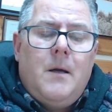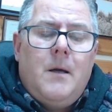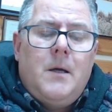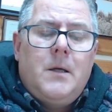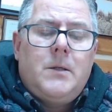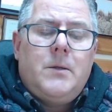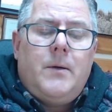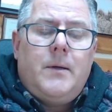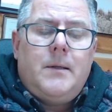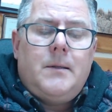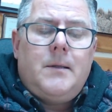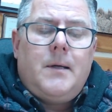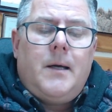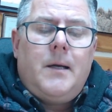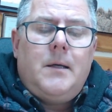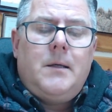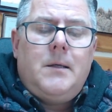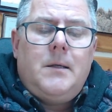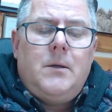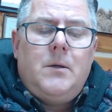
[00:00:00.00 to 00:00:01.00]
So I
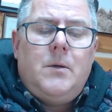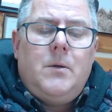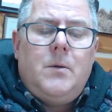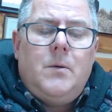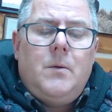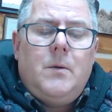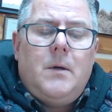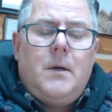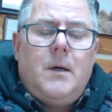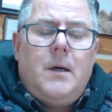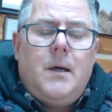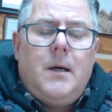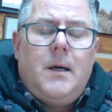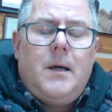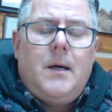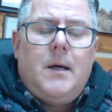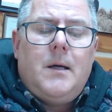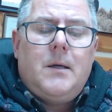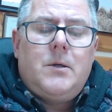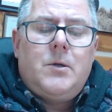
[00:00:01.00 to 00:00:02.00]
decided
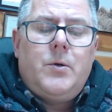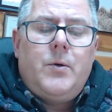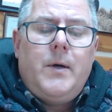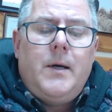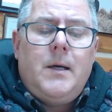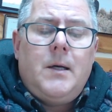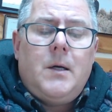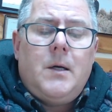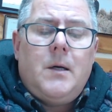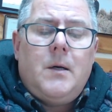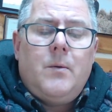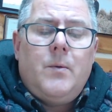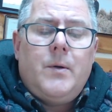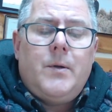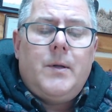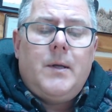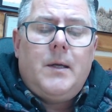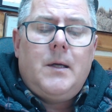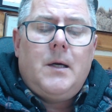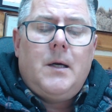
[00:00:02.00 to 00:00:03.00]
to treat it
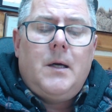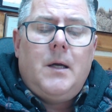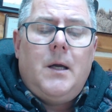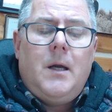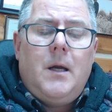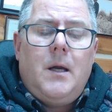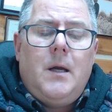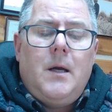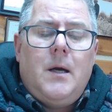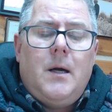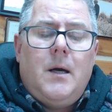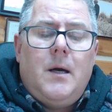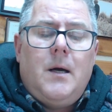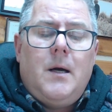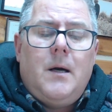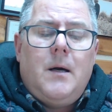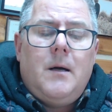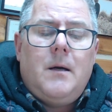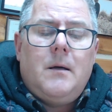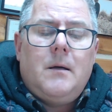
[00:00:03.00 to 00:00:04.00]
with
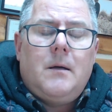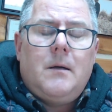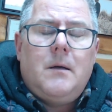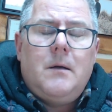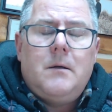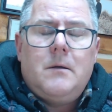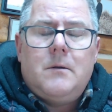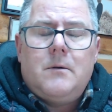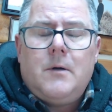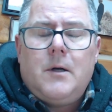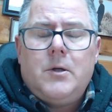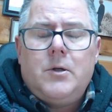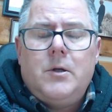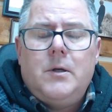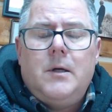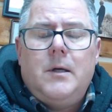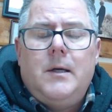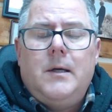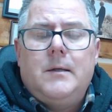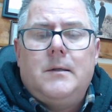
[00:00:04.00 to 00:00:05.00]
a
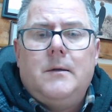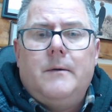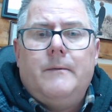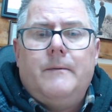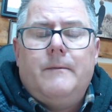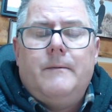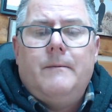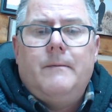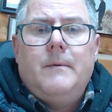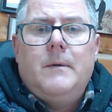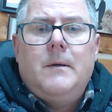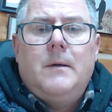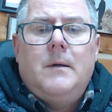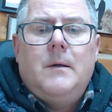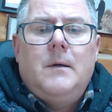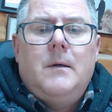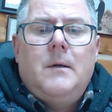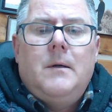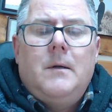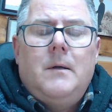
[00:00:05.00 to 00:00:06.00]
construction adhesive,
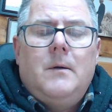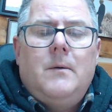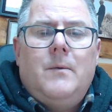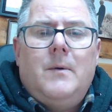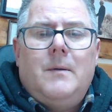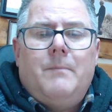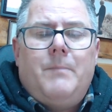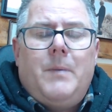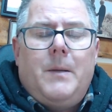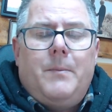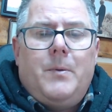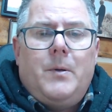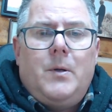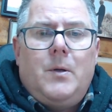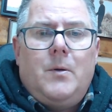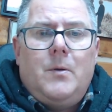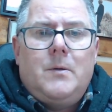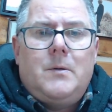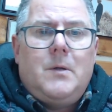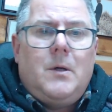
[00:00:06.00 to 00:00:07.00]
what people
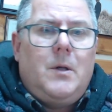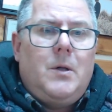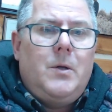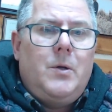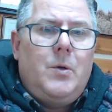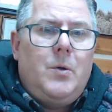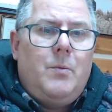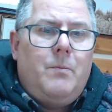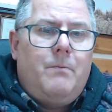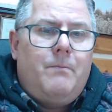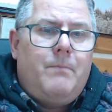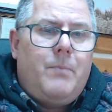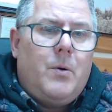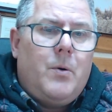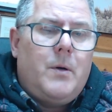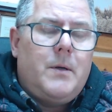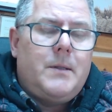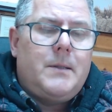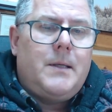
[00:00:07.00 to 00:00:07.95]
use to glue boards